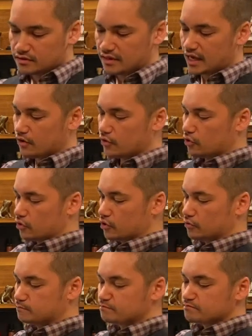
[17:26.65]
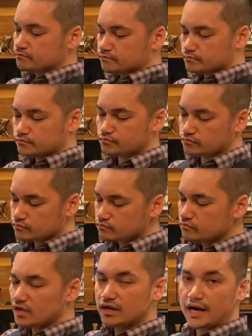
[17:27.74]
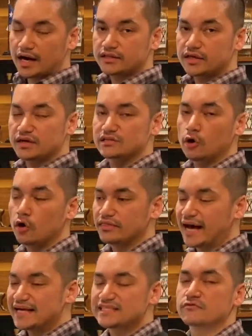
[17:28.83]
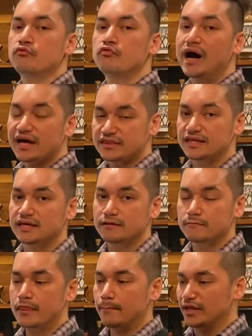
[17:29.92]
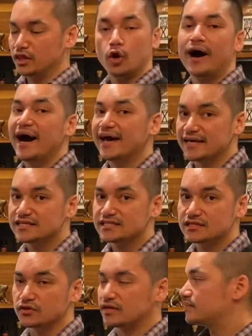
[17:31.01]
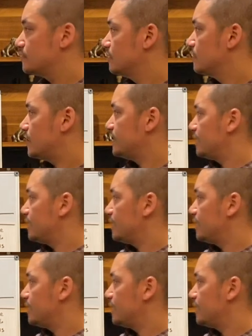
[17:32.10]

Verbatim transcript: now your cocktail is all nice and frothy, but no ice. So it, it